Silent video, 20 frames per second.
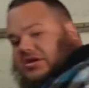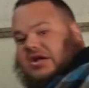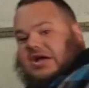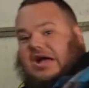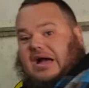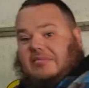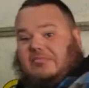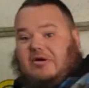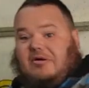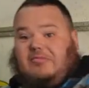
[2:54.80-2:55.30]

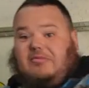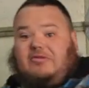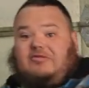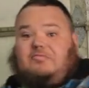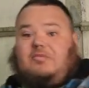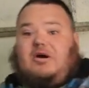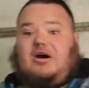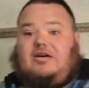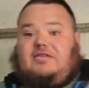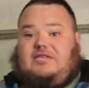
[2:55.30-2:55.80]
I'm almost
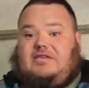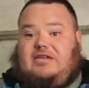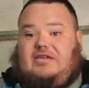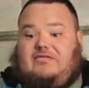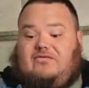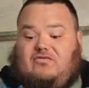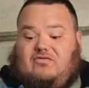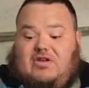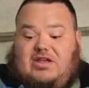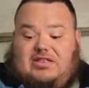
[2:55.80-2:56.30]
positive
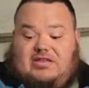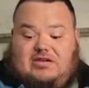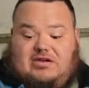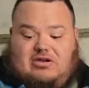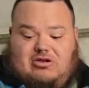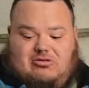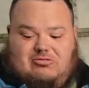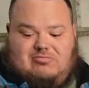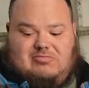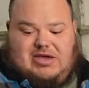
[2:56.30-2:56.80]

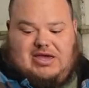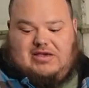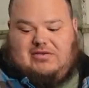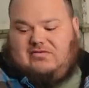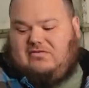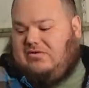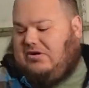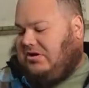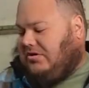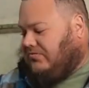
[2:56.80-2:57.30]
Rent-A-Coop makes
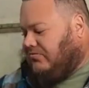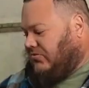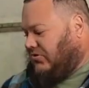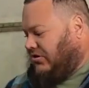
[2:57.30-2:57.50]
one.